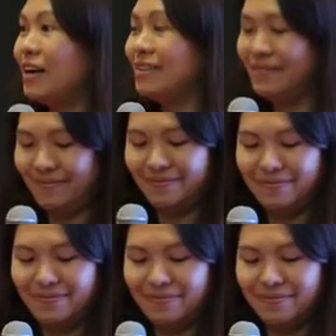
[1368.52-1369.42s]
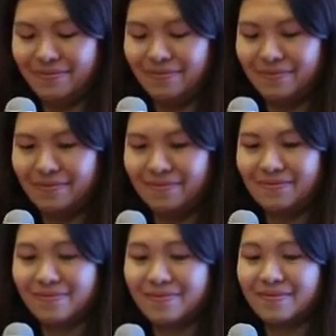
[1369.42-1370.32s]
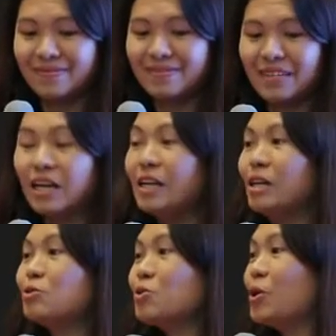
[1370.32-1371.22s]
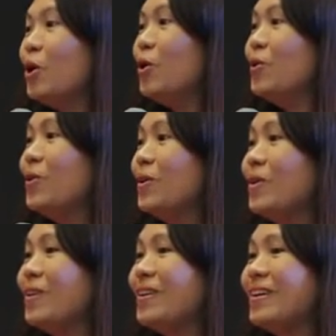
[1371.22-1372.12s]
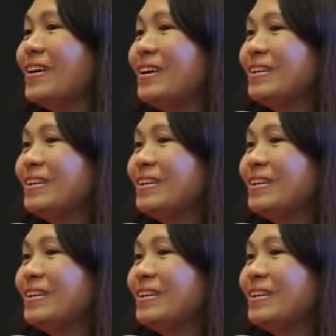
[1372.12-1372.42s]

and released that in China as well.